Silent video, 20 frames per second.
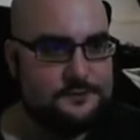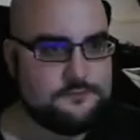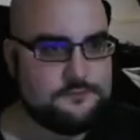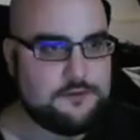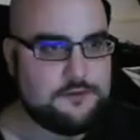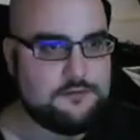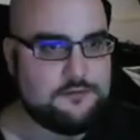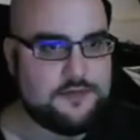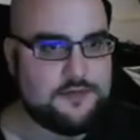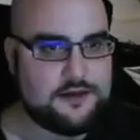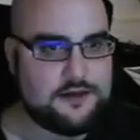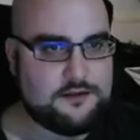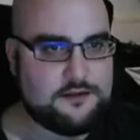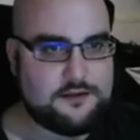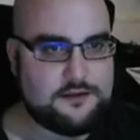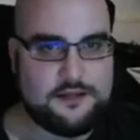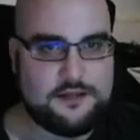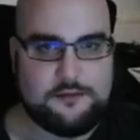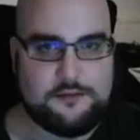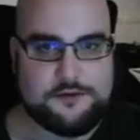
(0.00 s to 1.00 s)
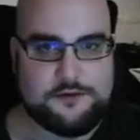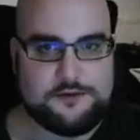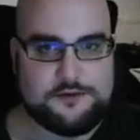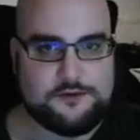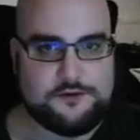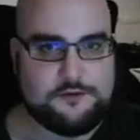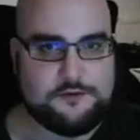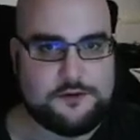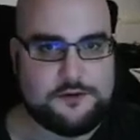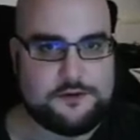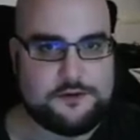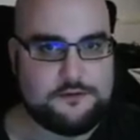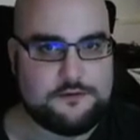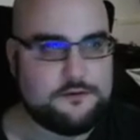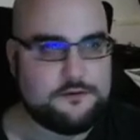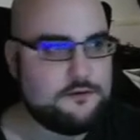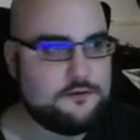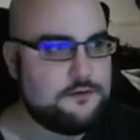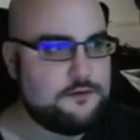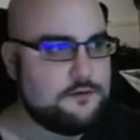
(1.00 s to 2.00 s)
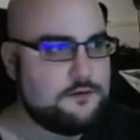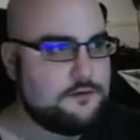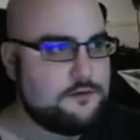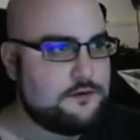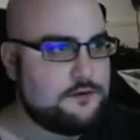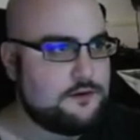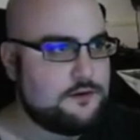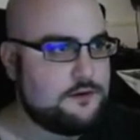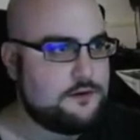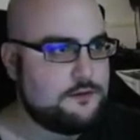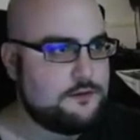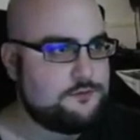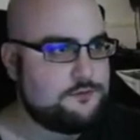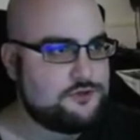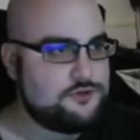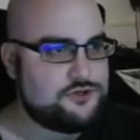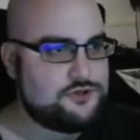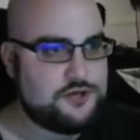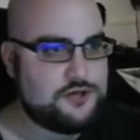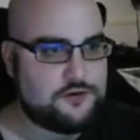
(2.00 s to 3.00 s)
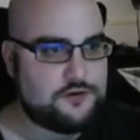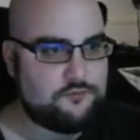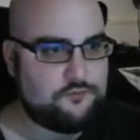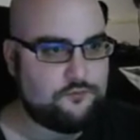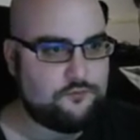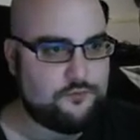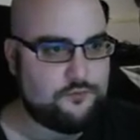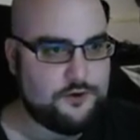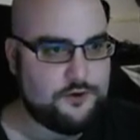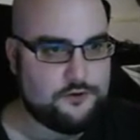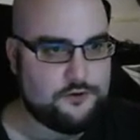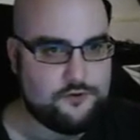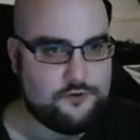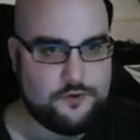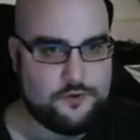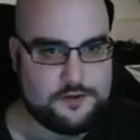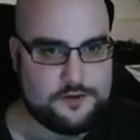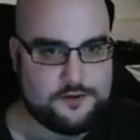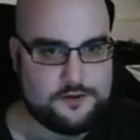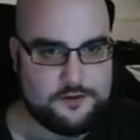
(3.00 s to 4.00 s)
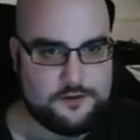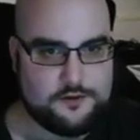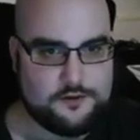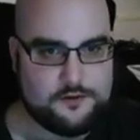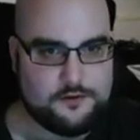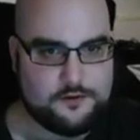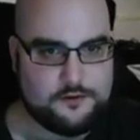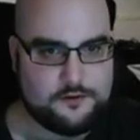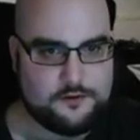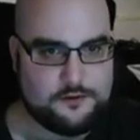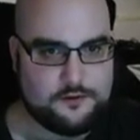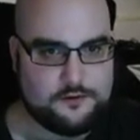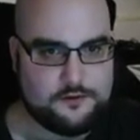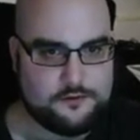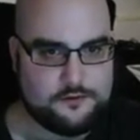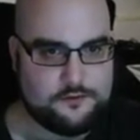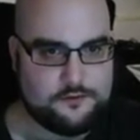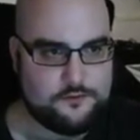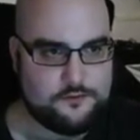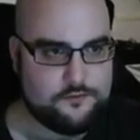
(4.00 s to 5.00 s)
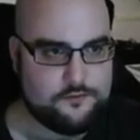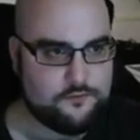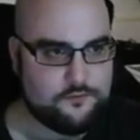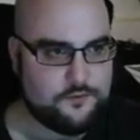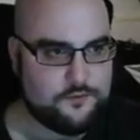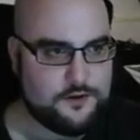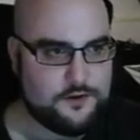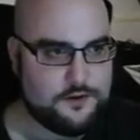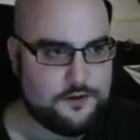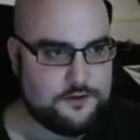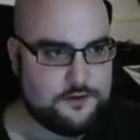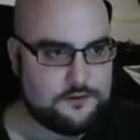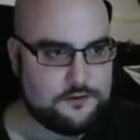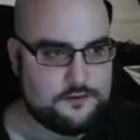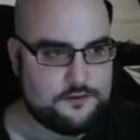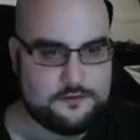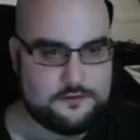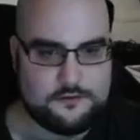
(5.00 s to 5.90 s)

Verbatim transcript: Maybe that'll allow me to do it. Let me just check real quick here. Green.